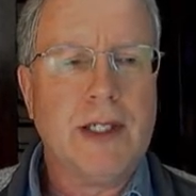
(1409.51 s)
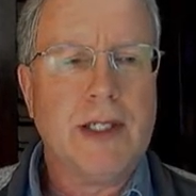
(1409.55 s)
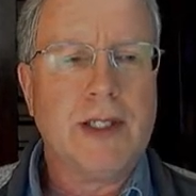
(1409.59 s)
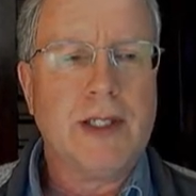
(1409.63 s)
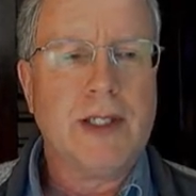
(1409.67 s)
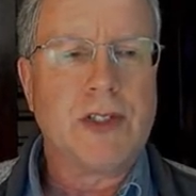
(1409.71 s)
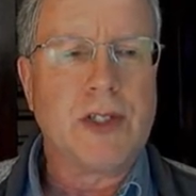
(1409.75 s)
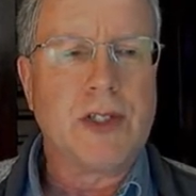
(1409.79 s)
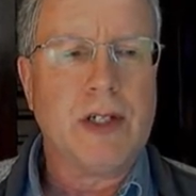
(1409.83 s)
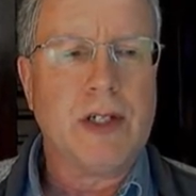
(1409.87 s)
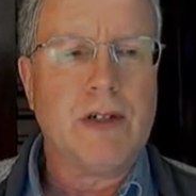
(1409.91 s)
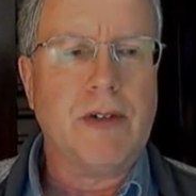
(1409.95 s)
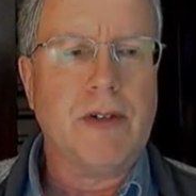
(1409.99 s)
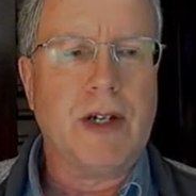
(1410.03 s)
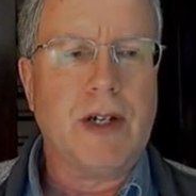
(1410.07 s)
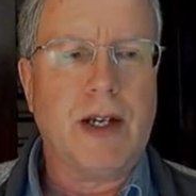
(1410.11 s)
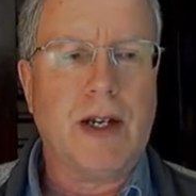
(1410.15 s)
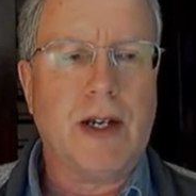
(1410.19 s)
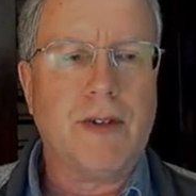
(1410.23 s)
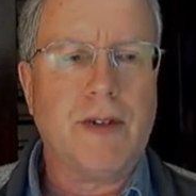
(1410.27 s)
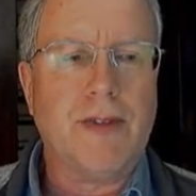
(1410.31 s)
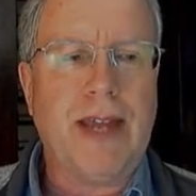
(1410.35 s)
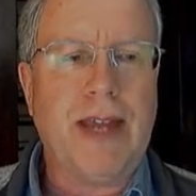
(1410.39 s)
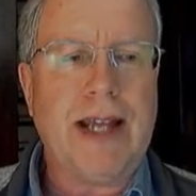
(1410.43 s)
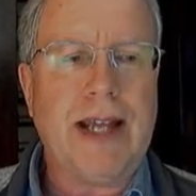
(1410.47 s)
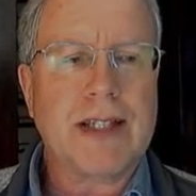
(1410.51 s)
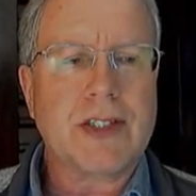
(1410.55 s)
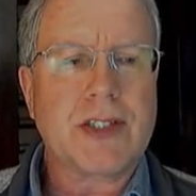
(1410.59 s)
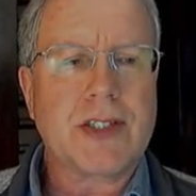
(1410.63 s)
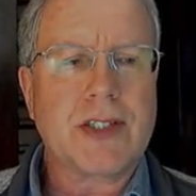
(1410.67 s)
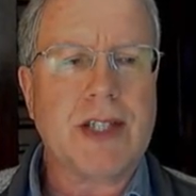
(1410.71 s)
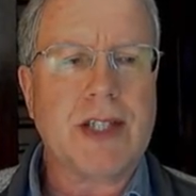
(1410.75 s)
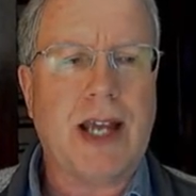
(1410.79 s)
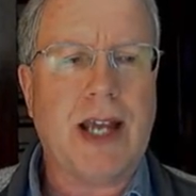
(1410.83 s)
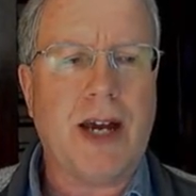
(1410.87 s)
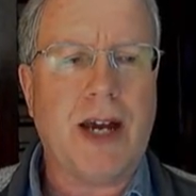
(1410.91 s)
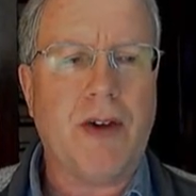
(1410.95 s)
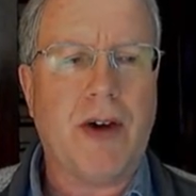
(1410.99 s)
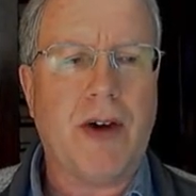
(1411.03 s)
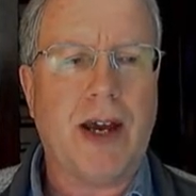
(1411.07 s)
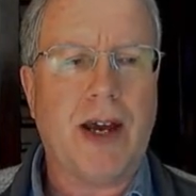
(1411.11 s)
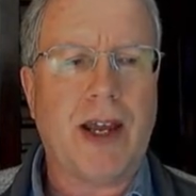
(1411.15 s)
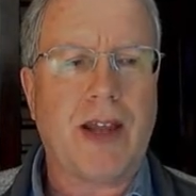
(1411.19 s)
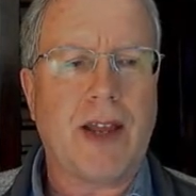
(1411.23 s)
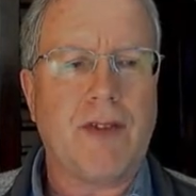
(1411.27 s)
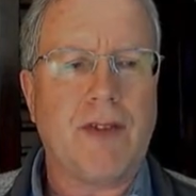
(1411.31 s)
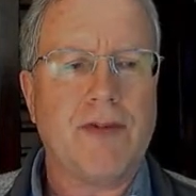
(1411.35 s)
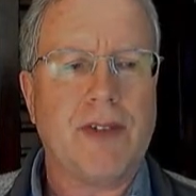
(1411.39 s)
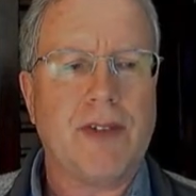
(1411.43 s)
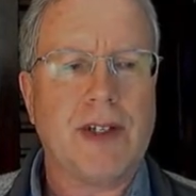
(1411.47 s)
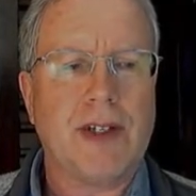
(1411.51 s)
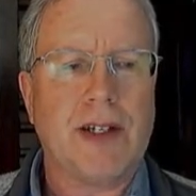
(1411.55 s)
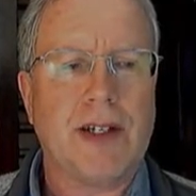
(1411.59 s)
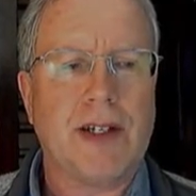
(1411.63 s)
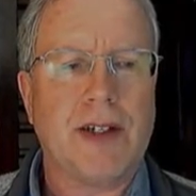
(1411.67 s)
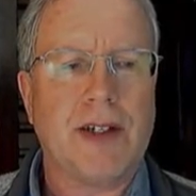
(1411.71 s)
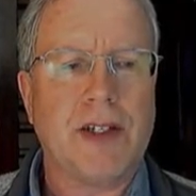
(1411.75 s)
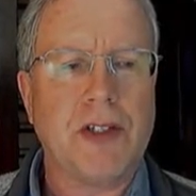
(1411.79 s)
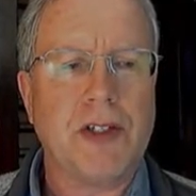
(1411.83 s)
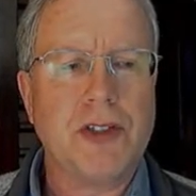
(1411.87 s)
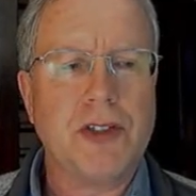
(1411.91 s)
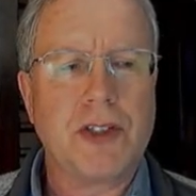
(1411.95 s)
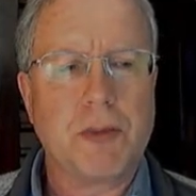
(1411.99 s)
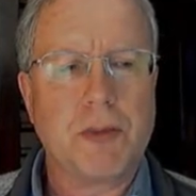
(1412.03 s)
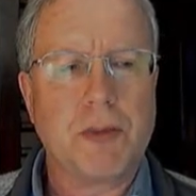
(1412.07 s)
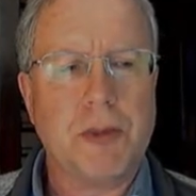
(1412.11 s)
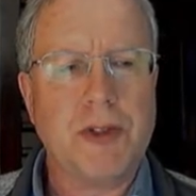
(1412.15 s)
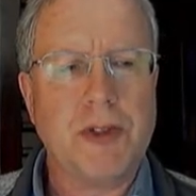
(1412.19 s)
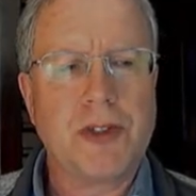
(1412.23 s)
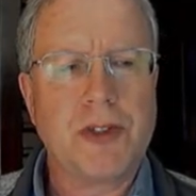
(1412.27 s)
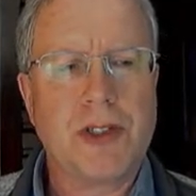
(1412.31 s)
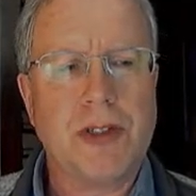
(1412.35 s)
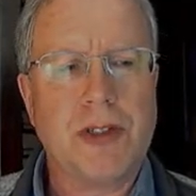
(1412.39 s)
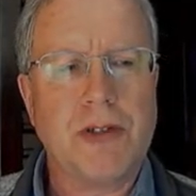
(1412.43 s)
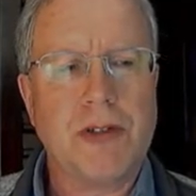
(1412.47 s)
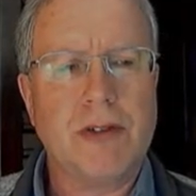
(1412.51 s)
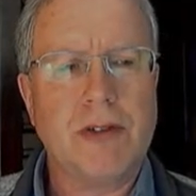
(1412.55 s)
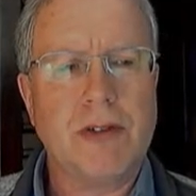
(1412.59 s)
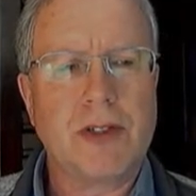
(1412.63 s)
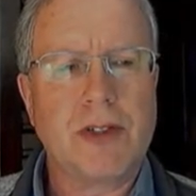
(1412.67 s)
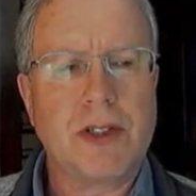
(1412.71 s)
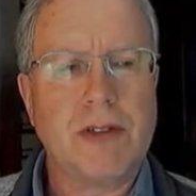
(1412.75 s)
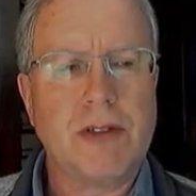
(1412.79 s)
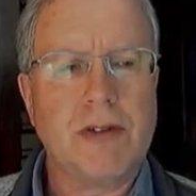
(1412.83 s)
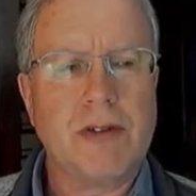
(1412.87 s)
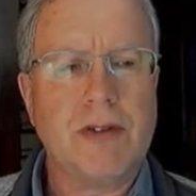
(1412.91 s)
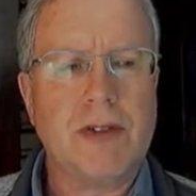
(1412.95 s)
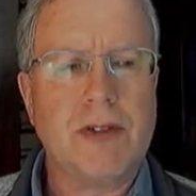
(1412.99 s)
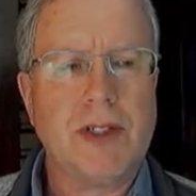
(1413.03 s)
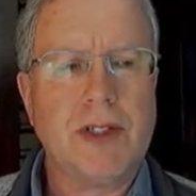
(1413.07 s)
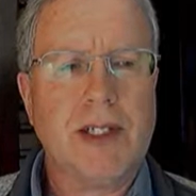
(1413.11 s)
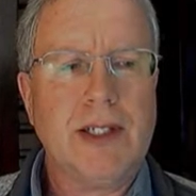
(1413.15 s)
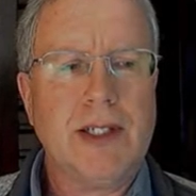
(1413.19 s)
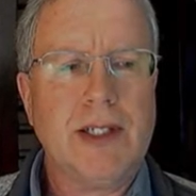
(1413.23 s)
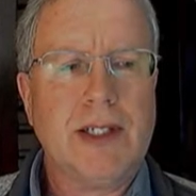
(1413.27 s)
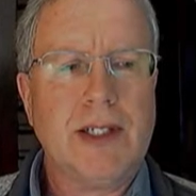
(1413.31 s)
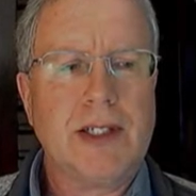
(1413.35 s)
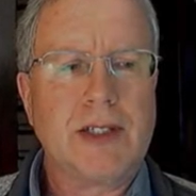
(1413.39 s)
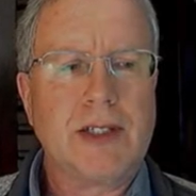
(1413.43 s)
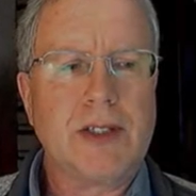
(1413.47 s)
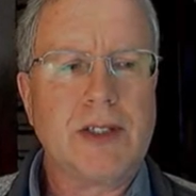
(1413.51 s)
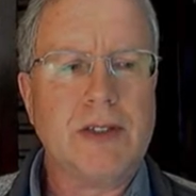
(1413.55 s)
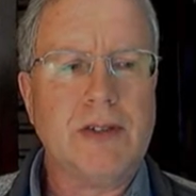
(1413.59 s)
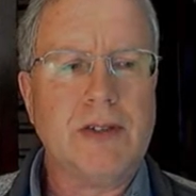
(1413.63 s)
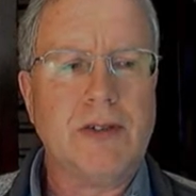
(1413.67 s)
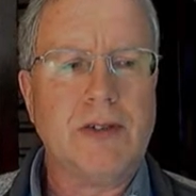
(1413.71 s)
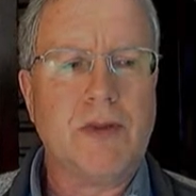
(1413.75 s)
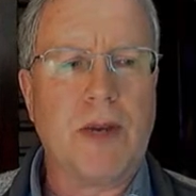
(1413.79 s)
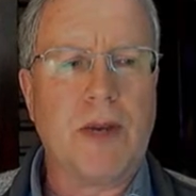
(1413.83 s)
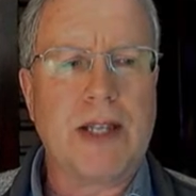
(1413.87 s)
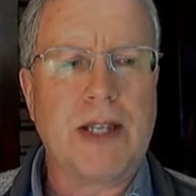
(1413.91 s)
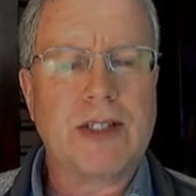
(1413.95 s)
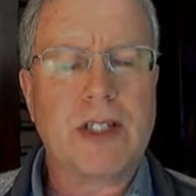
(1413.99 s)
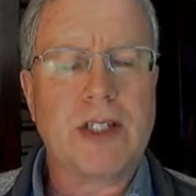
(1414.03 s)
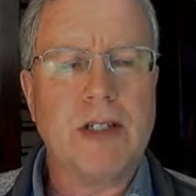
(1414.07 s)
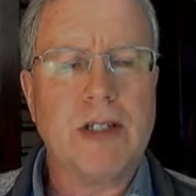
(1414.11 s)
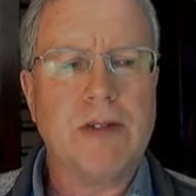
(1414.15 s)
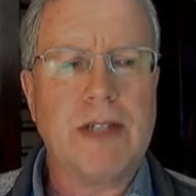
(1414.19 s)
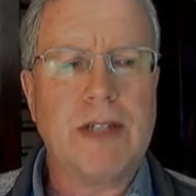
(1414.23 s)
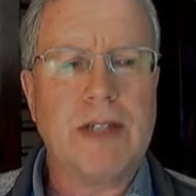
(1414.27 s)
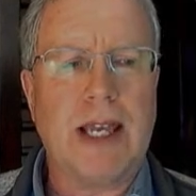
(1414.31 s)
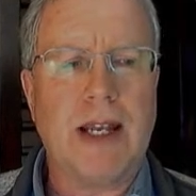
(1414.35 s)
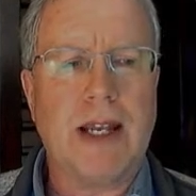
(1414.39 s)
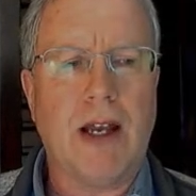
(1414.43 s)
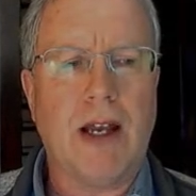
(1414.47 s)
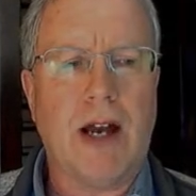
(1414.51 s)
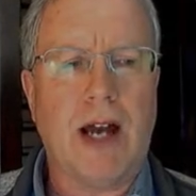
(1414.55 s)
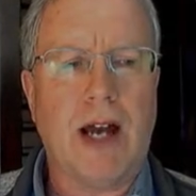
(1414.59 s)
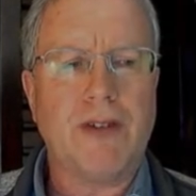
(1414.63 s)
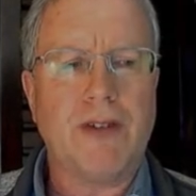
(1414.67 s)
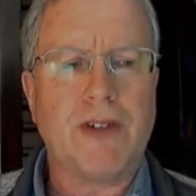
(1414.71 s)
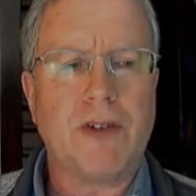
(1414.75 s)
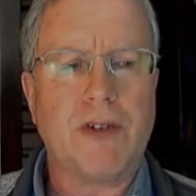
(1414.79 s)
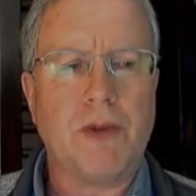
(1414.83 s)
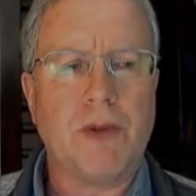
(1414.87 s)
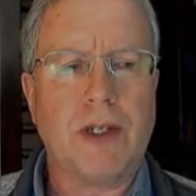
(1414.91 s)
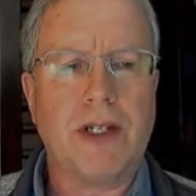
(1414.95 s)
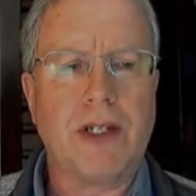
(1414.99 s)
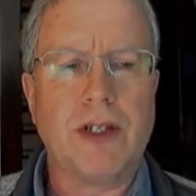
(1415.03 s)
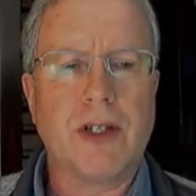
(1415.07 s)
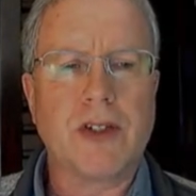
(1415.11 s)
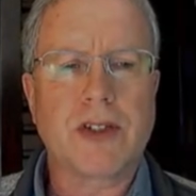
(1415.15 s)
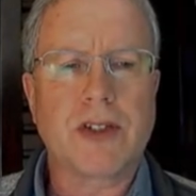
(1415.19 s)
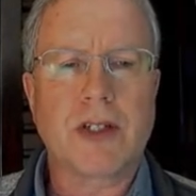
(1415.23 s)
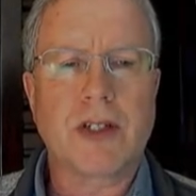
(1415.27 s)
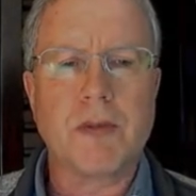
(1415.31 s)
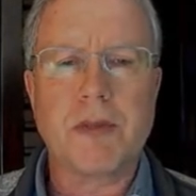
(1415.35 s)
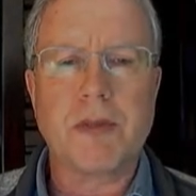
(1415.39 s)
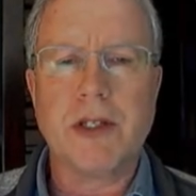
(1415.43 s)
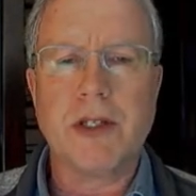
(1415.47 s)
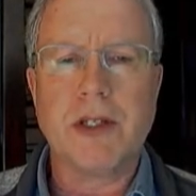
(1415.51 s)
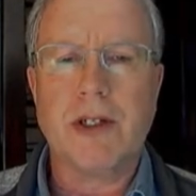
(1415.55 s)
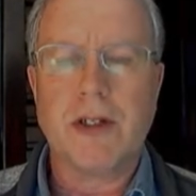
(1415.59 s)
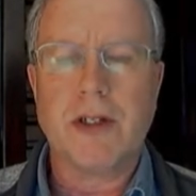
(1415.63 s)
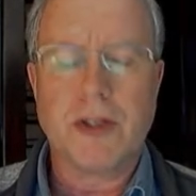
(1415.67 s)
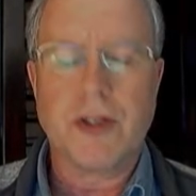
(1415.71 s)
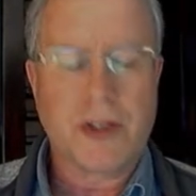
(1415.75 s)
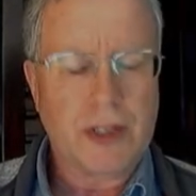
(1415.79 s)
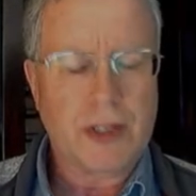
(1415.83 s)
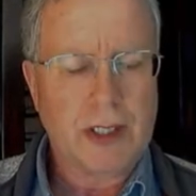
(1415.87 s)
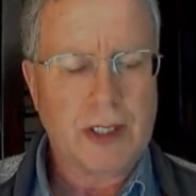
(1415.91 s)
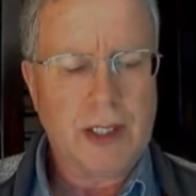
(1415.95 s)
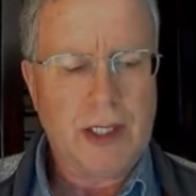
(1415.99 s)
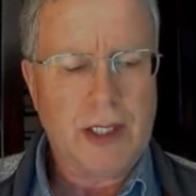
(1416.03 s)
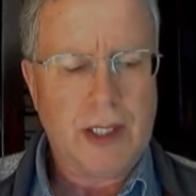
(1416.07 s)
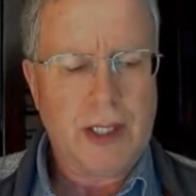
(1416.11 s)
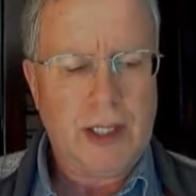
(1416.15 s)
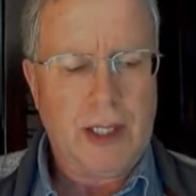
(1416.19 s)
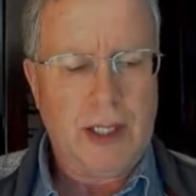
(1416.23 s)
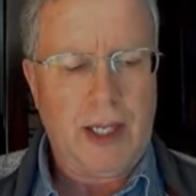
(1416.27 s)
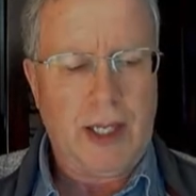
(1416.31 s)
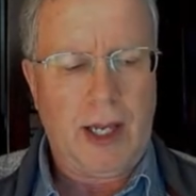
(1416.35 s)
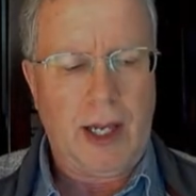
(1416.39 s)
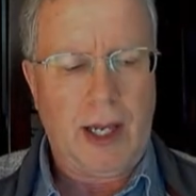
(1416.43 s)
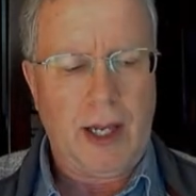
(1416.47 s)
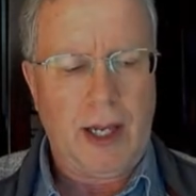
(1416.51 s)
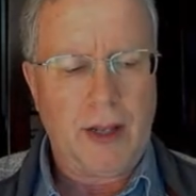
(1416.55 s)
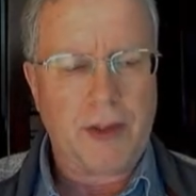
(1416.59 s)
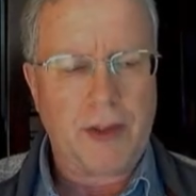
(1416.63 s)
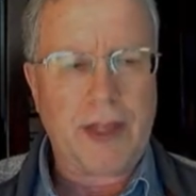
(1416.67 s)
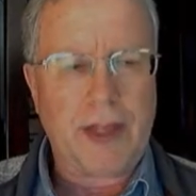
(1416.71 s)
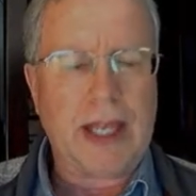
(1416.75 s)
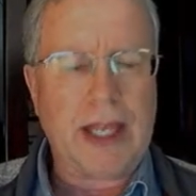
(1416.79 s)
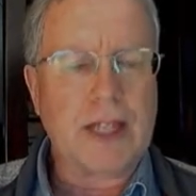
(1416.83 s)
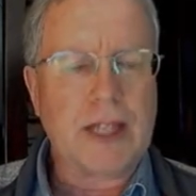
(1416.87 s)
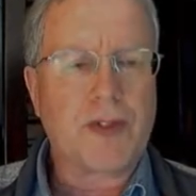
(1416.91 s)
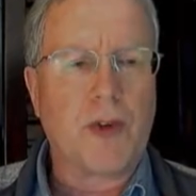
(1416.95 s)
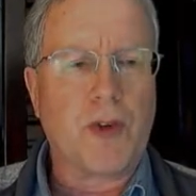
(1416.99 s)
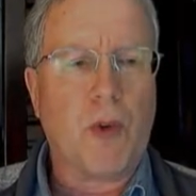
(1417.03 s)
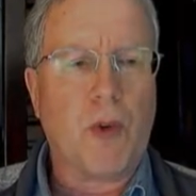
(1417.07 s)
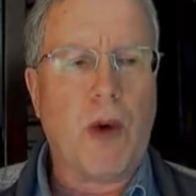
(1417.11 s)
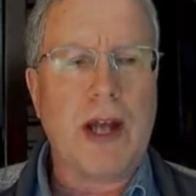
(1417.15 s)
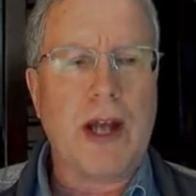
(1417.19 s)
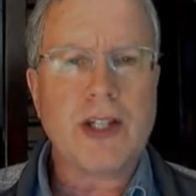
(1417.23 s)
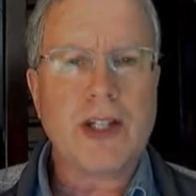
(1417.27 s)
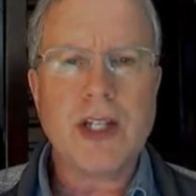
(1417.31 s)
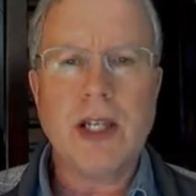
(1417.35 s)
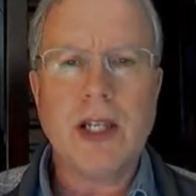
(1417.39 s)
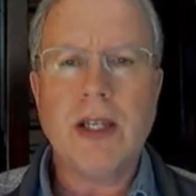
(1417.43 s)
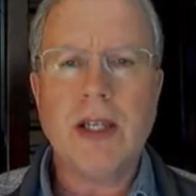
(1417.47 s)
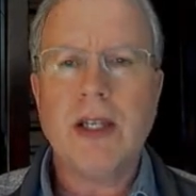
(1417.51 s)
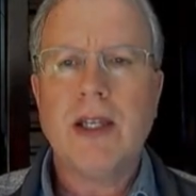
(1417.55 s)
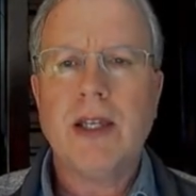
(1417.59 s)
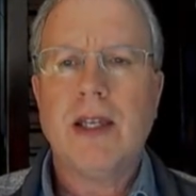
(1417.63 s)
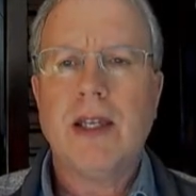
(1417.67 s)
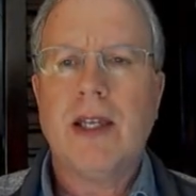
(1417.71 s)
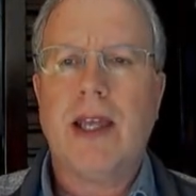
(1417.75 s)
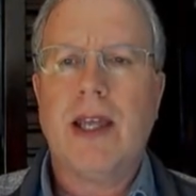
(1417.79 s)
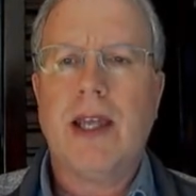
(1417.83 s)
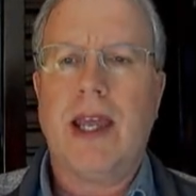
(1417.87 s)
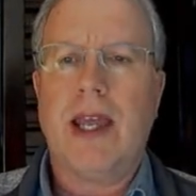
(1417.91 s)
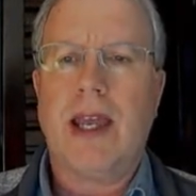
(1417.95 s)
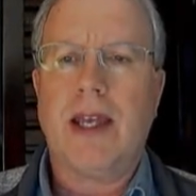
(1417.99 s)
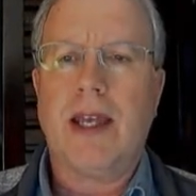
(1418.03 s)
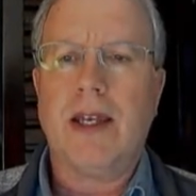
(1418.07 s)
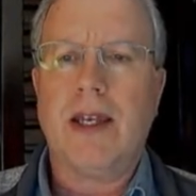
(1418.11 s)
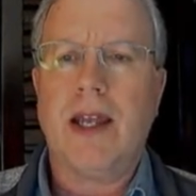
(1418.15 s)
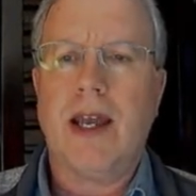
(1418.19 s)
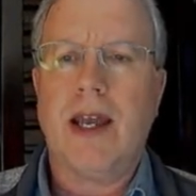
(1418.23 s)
So that's how I use Ubuntu to rescue data off of Windows computers. Thanks for watching, and